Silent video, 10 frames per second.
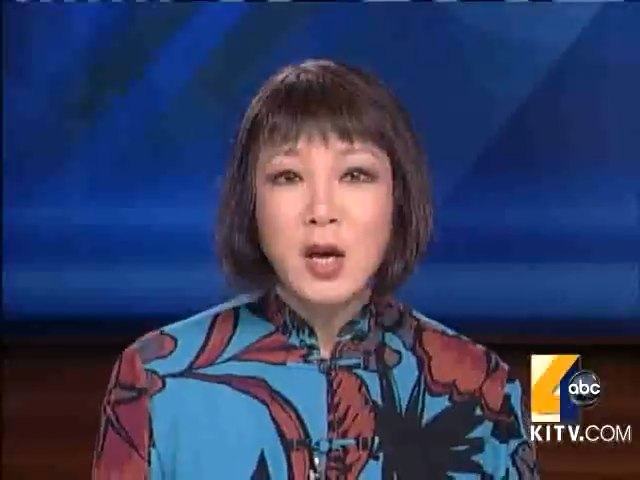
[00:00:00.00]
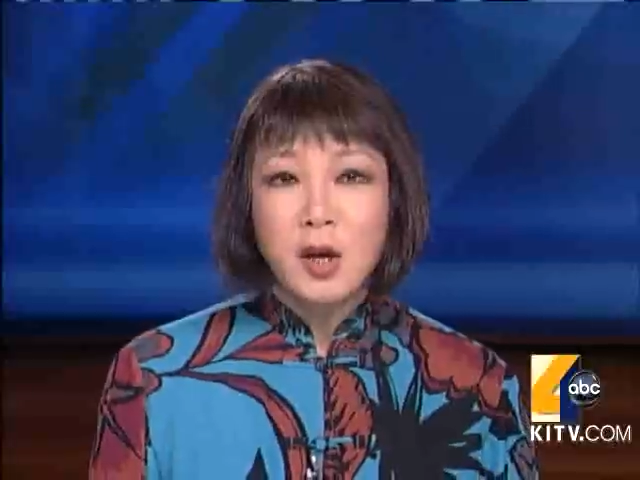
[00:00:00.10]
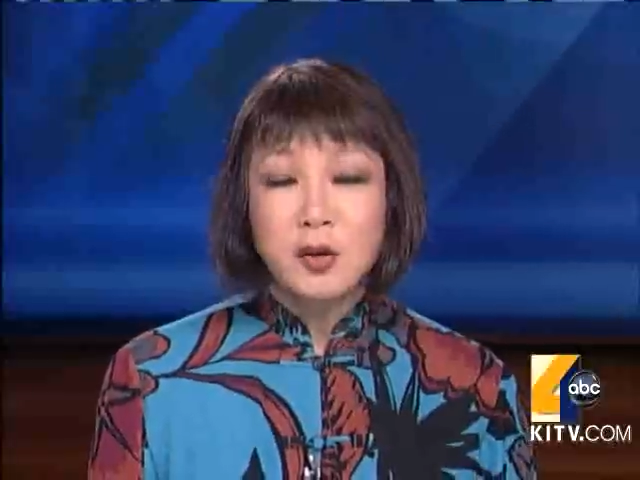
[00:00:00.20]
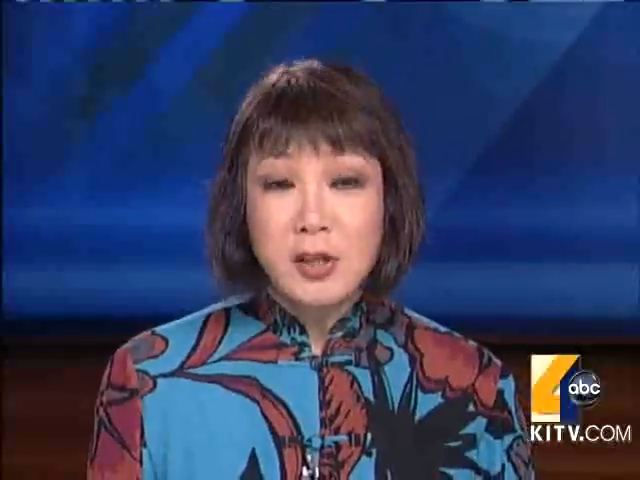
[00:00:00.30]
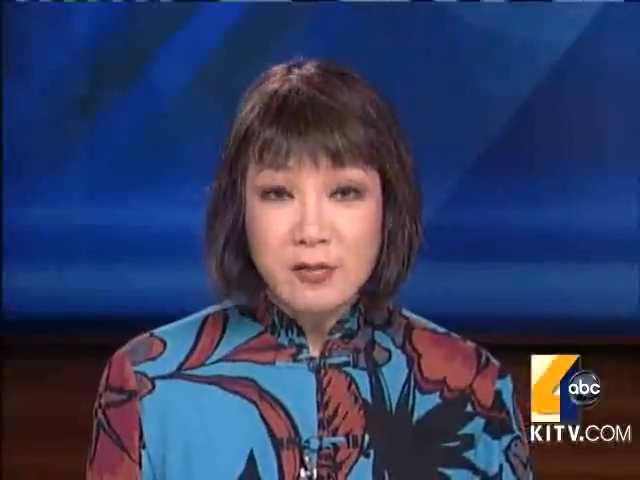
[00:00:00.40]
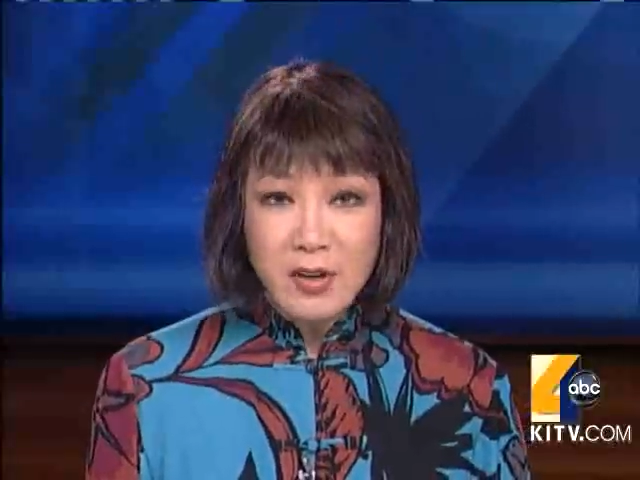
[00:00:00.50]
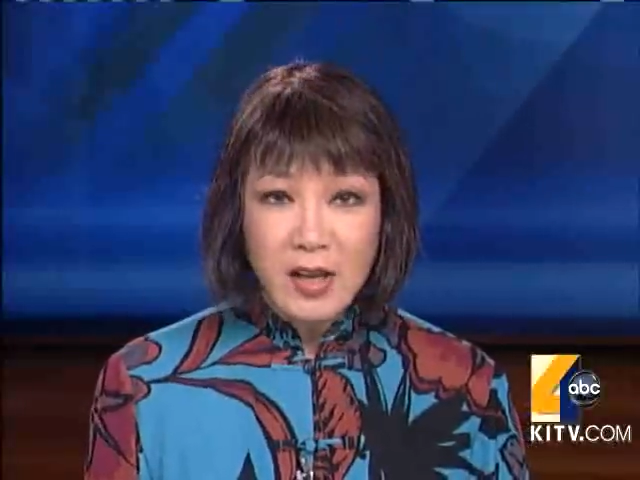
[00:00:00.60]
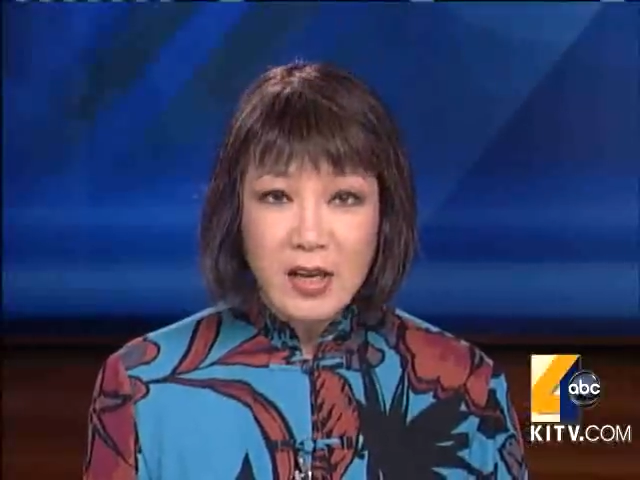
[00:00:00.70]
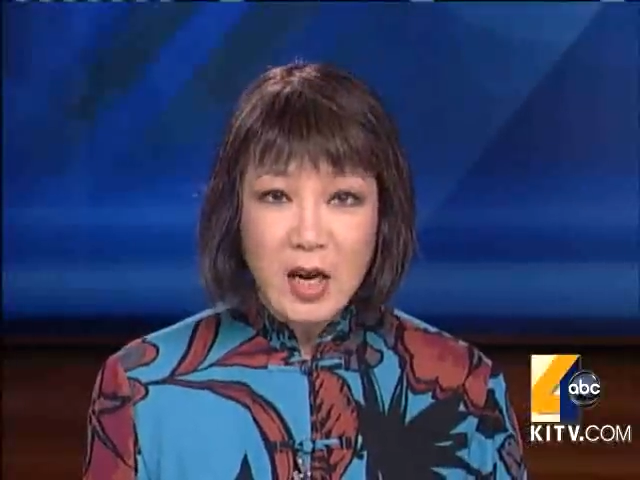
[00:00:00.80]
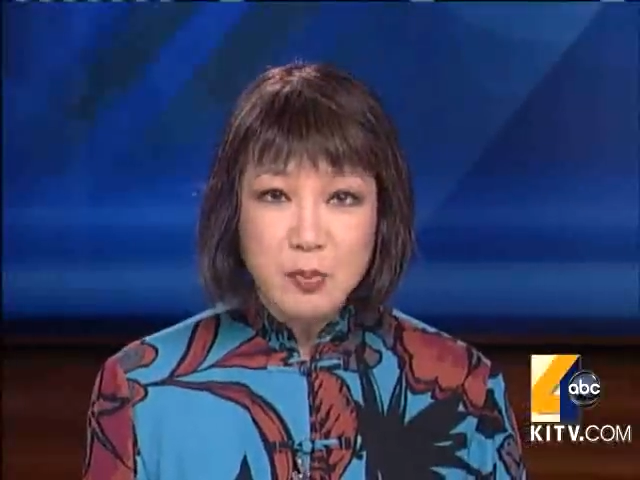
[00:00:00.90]
Good
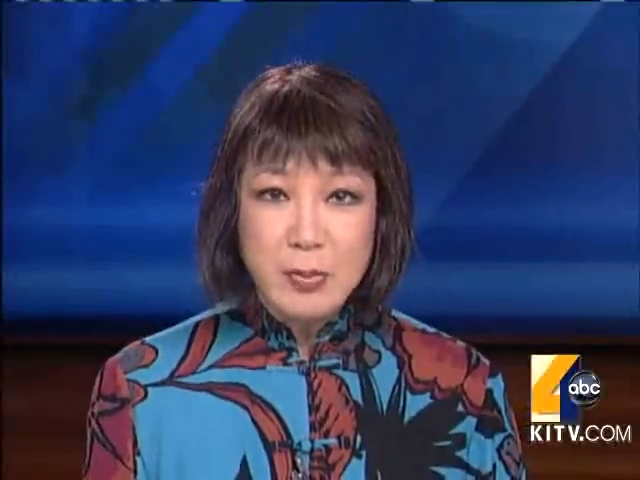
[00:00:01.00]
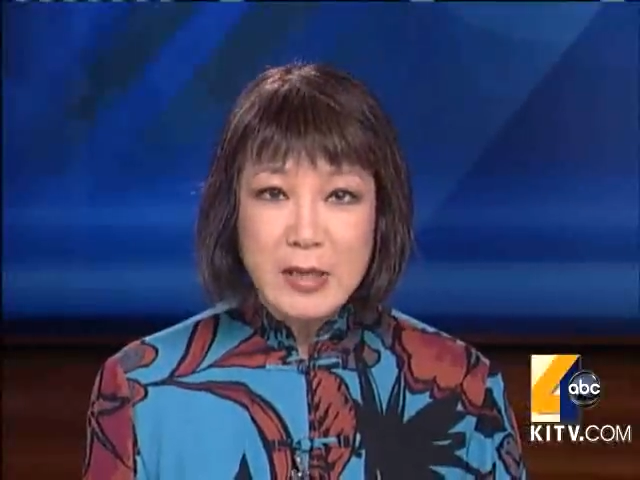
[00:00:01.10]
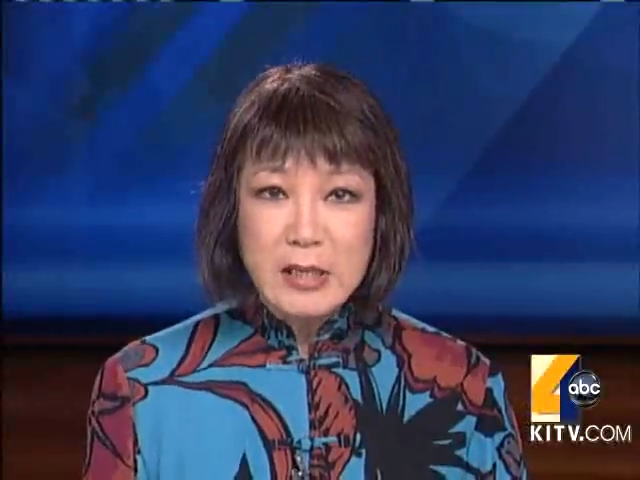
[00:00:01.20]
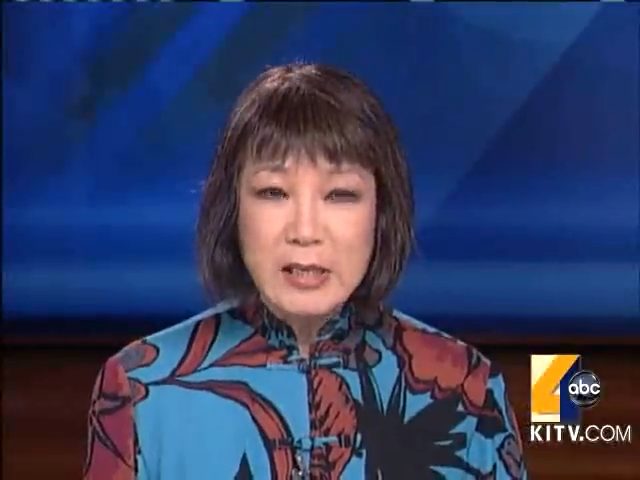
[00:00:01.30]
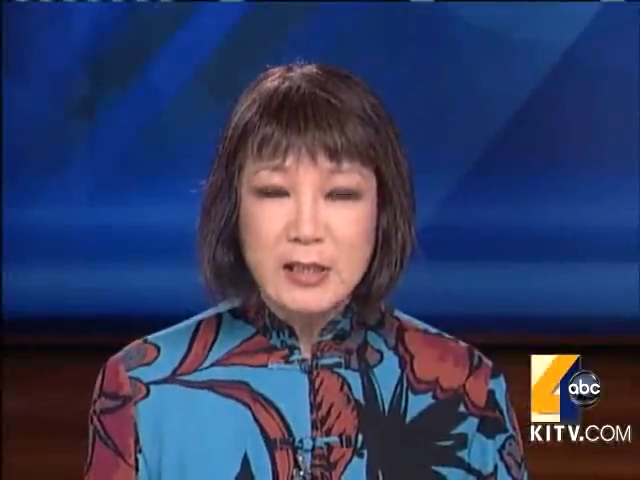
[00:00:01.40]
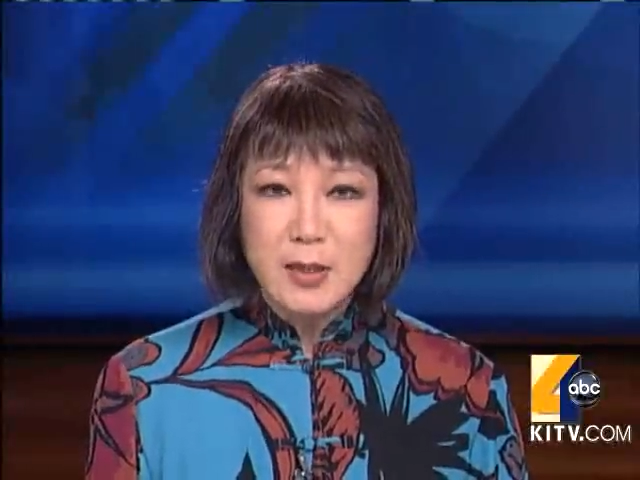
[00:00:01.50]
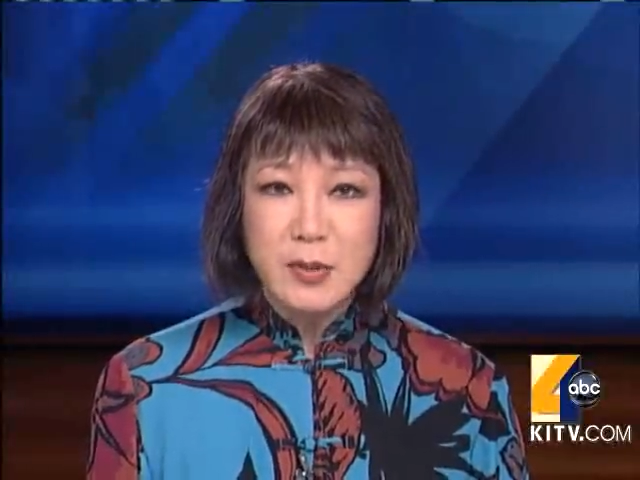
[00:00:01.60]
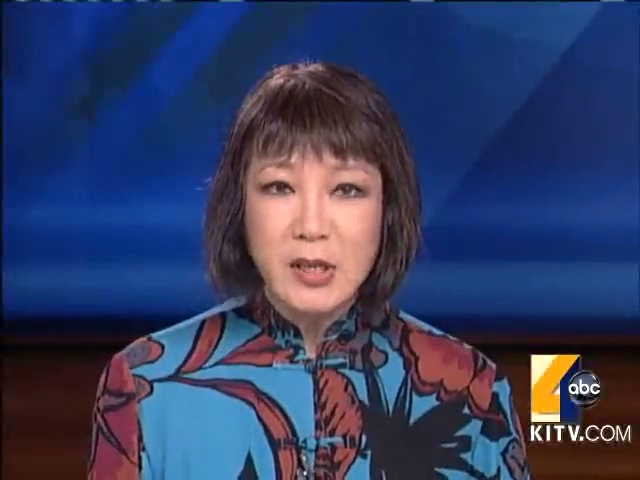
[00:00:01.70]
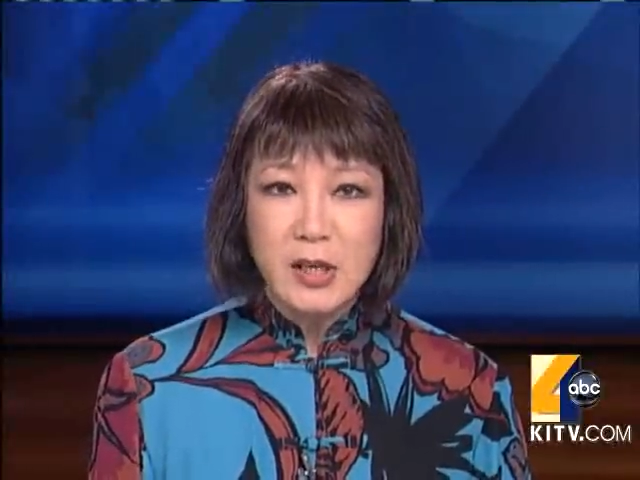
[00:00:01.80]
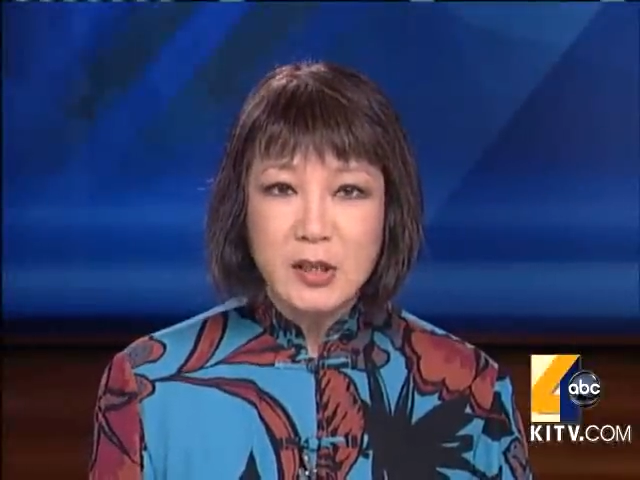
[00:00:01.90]
evening. A bill
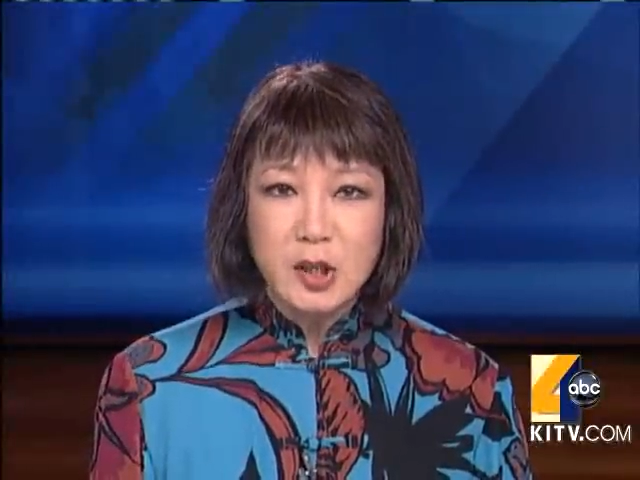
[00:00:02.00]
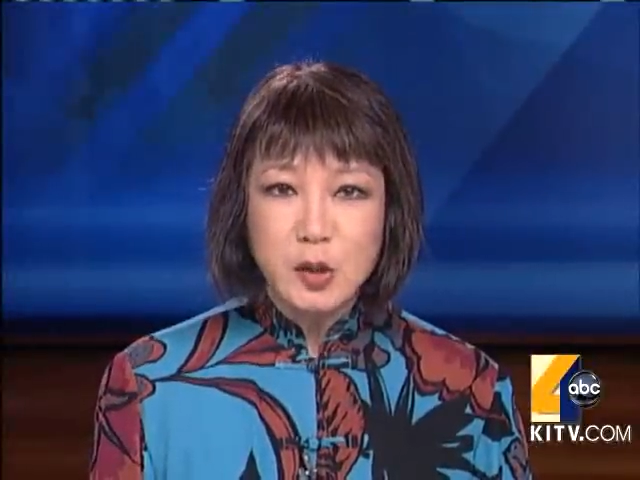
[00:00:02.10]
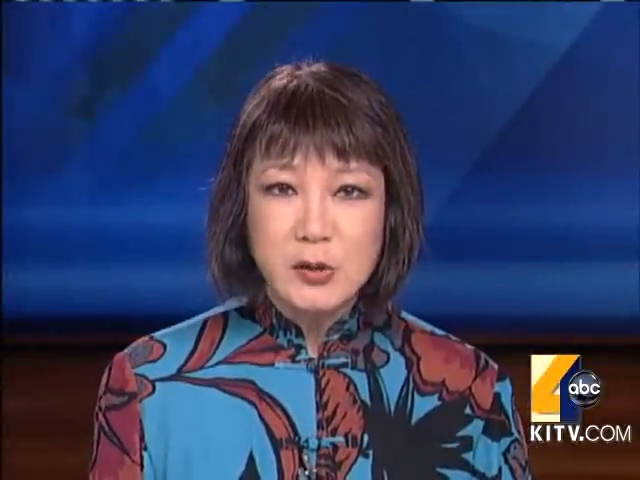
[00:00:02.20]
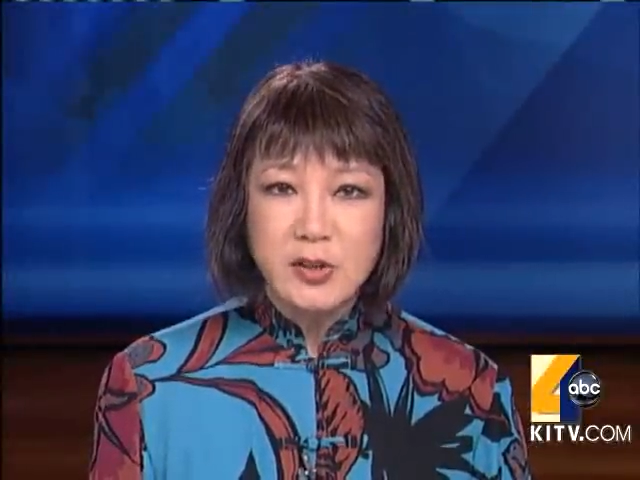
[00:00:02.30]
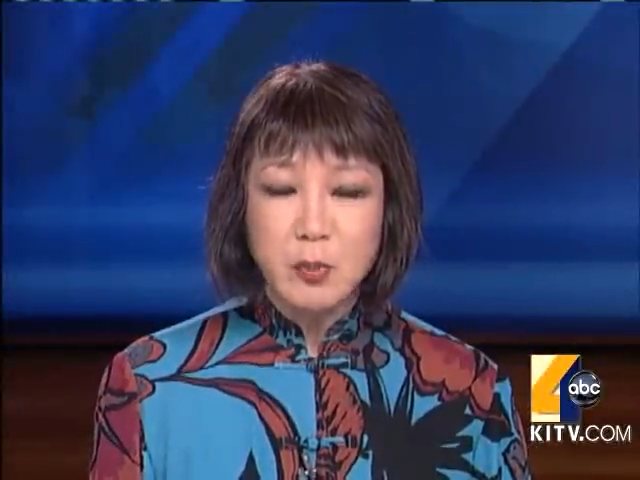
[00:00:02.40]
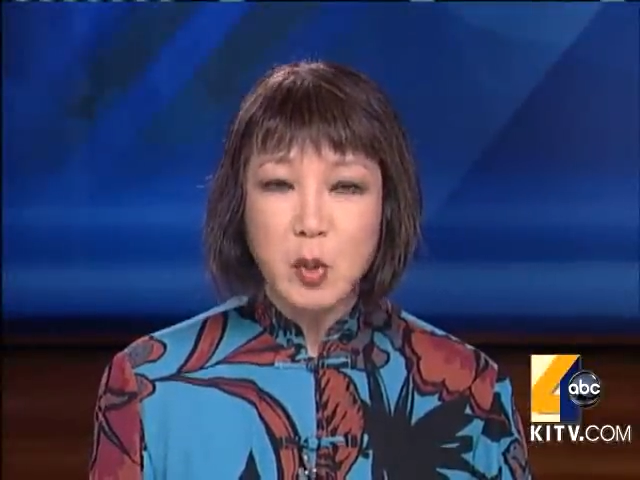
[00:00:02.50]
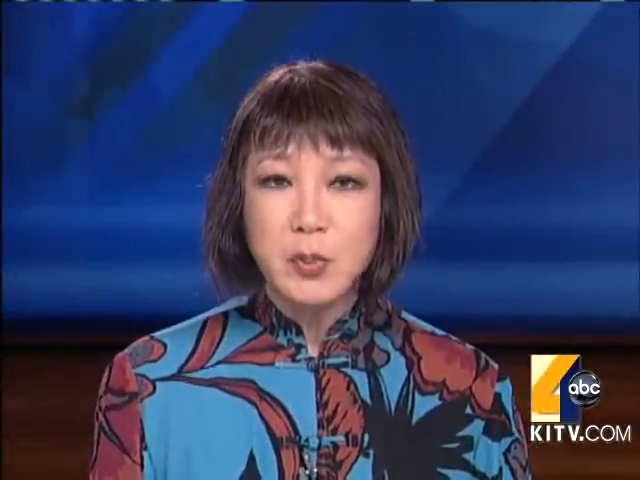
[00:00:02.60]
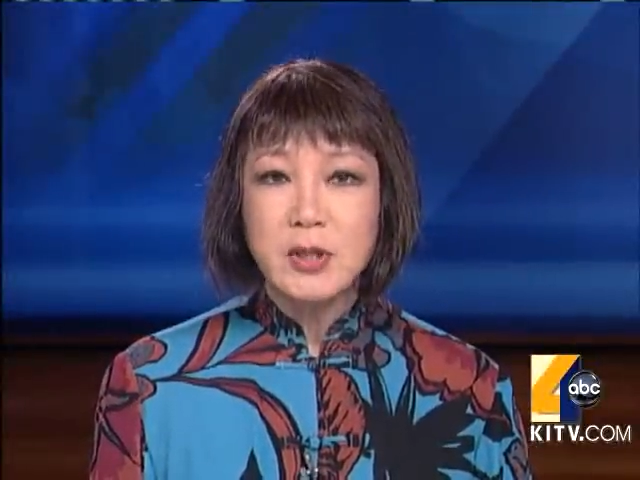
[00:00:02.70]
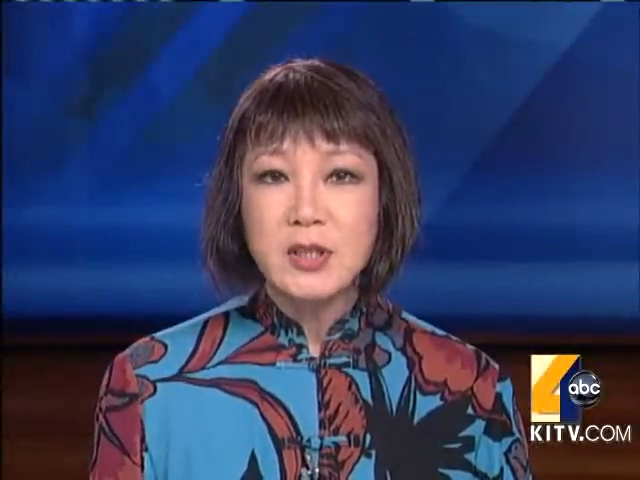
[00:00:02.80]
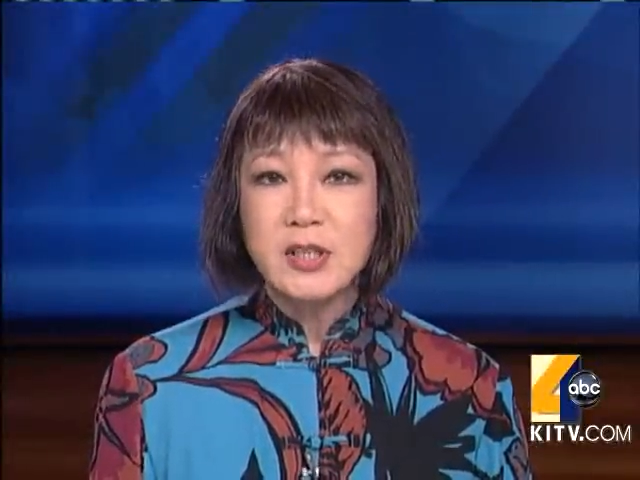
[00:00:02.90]
limiting the use of
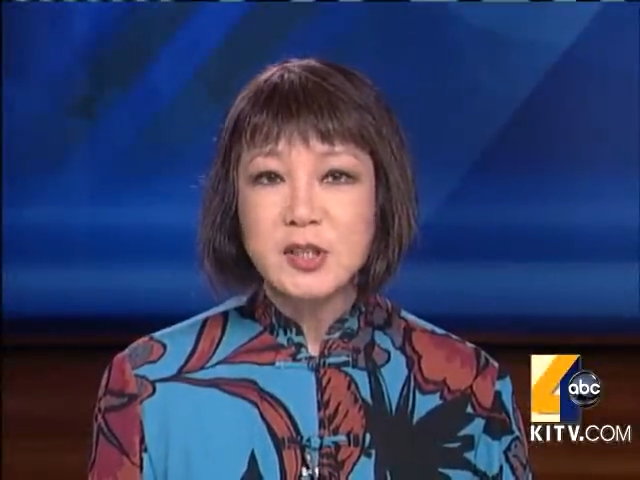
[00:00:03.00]
mobility